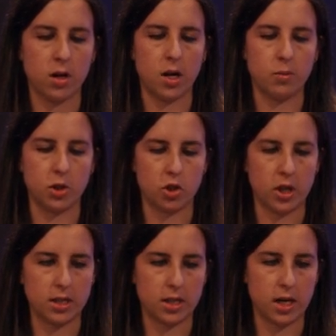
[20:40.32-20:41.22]
up to
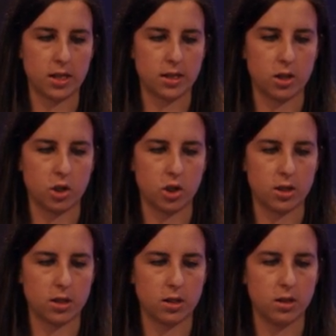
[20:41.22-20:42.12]
train size. That's
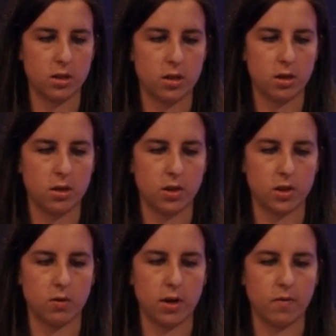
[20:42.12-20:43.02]
just
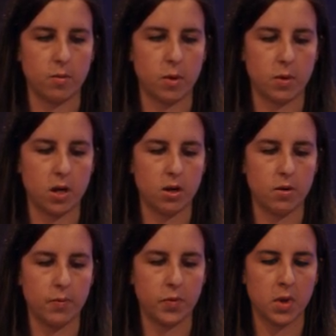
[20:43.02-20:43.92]
this array from up here.
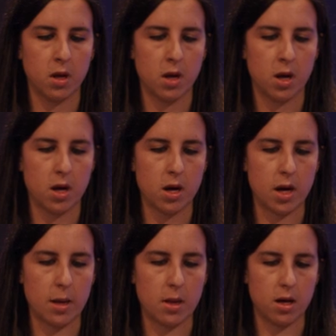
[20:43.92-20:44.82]

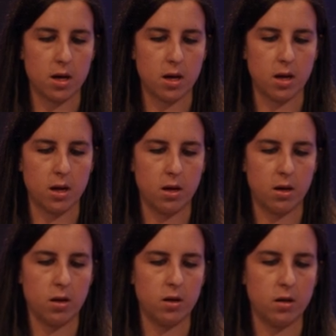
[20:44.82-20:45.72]
And
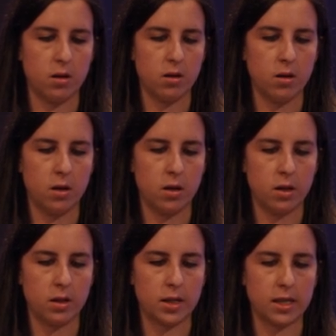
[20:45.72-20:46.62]
then
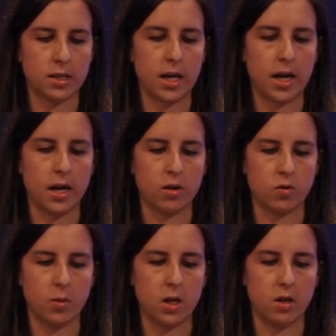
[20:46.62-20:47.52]
test tags
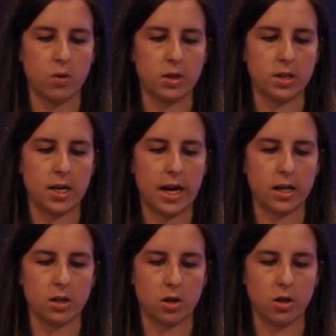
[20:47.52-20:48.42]
will be equal to
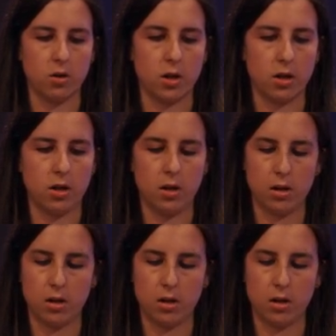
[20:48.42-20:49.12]
tags encoded